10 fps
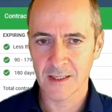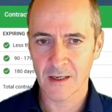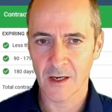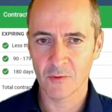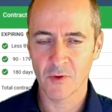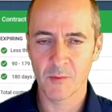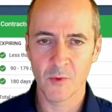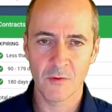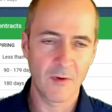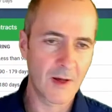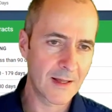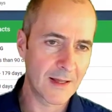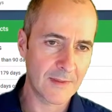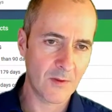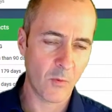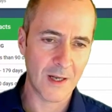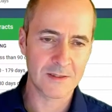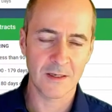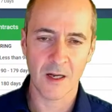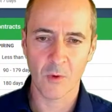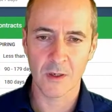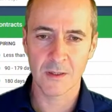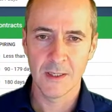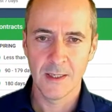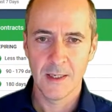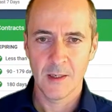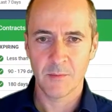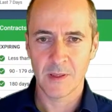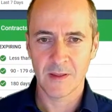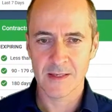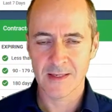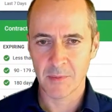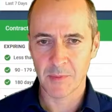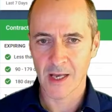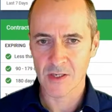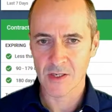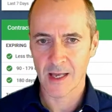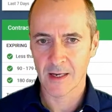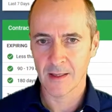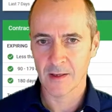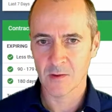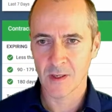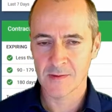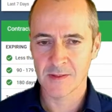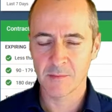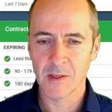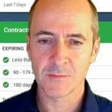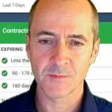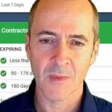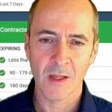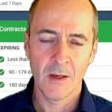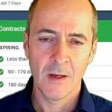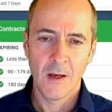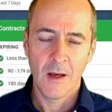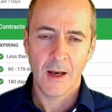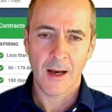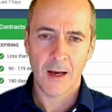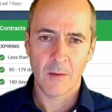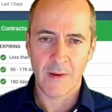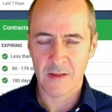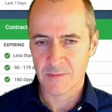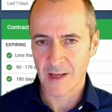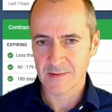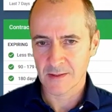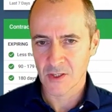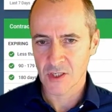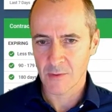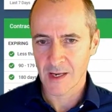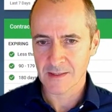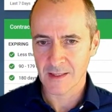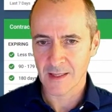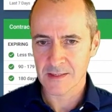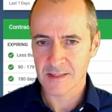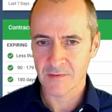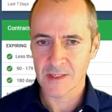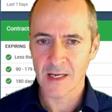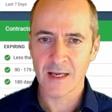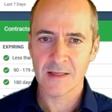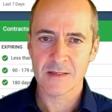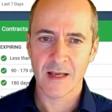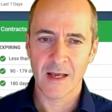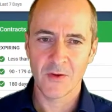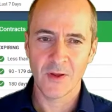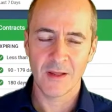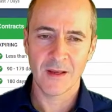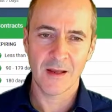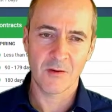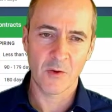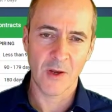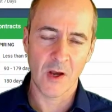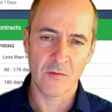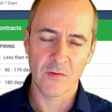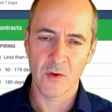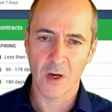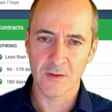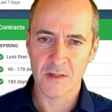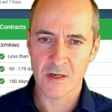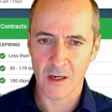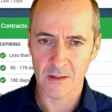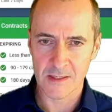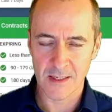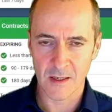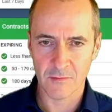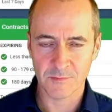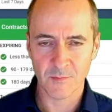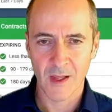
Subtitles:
I could remove the ones I don't want, but there's the application analytics one. It's in the middle. And it's basically showing us the last 7 days, and you get a quick overview on the tile itself.